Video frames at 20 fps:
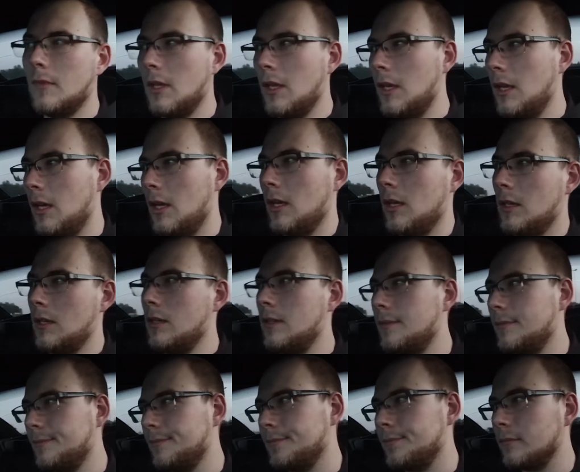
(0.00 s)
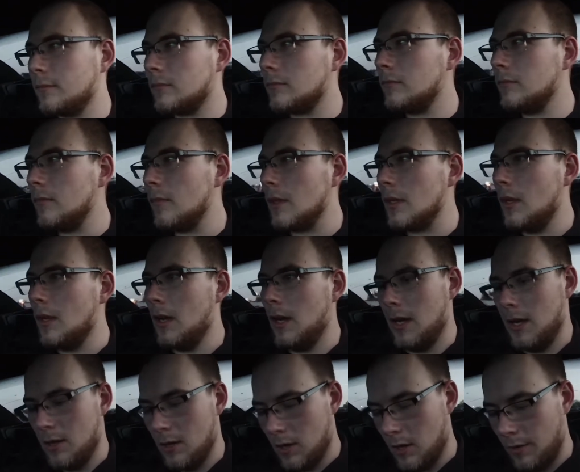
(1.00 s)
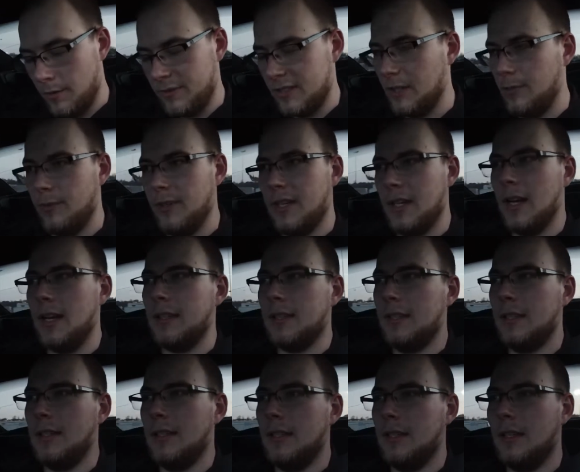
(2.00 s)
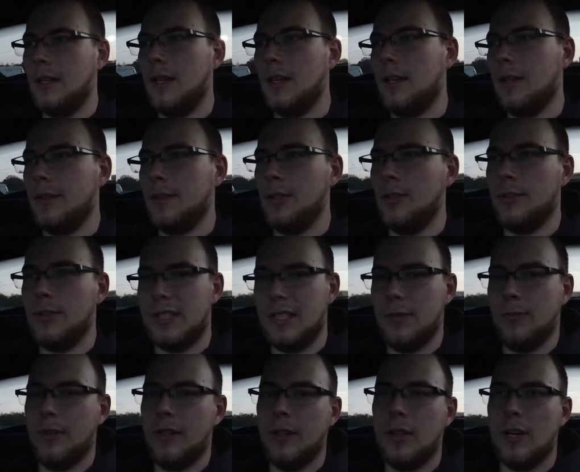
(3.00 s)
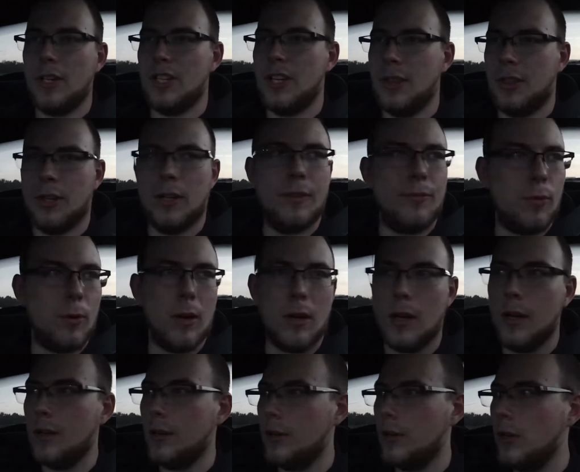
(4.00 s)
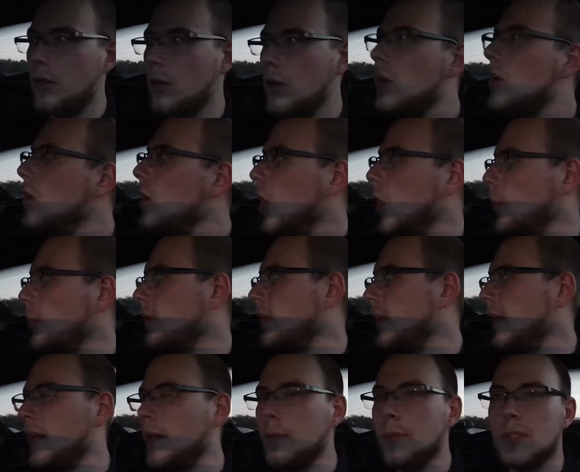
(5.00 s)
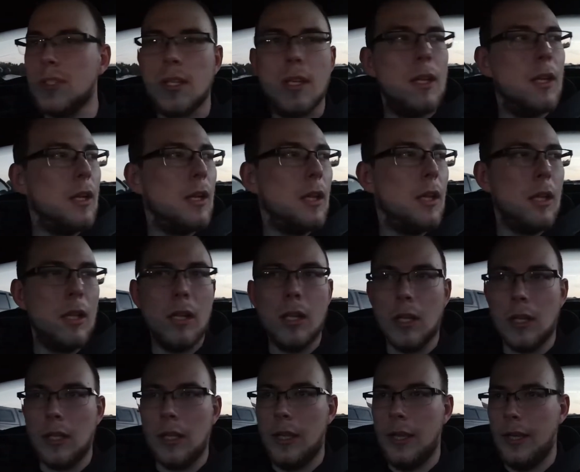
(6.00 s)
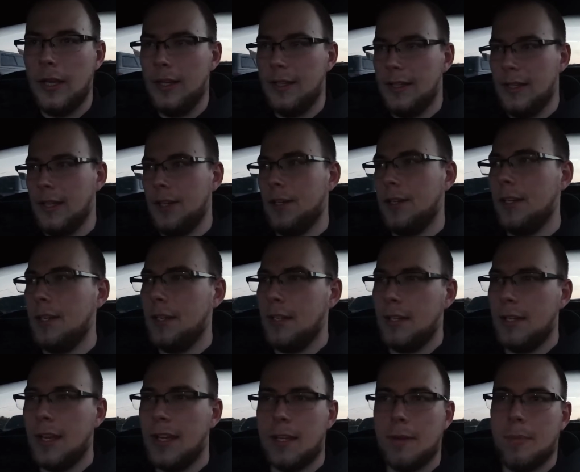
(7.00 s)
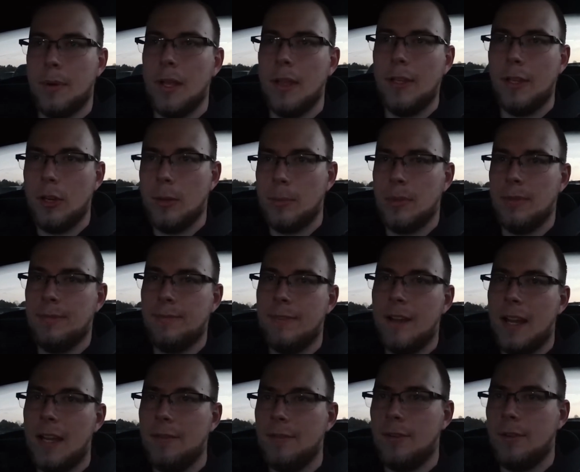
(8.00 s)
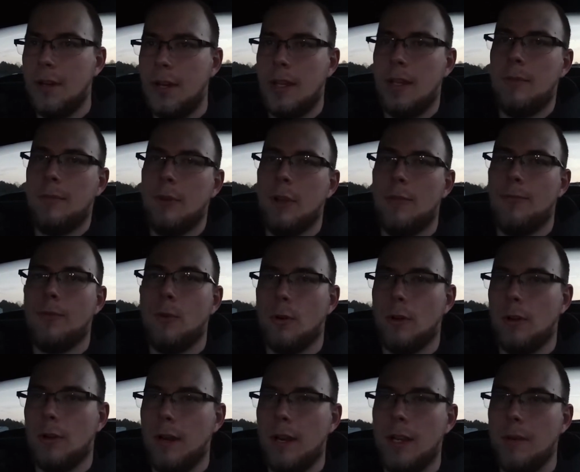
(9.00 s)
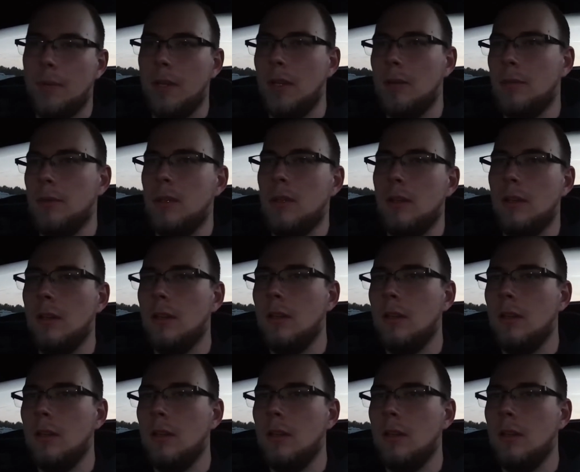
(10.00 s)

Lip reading: And obviously we got the you can see we launched at 3,400 RPMs, and it didn't. I could probably go up to $5,000 or $4,000 maybe,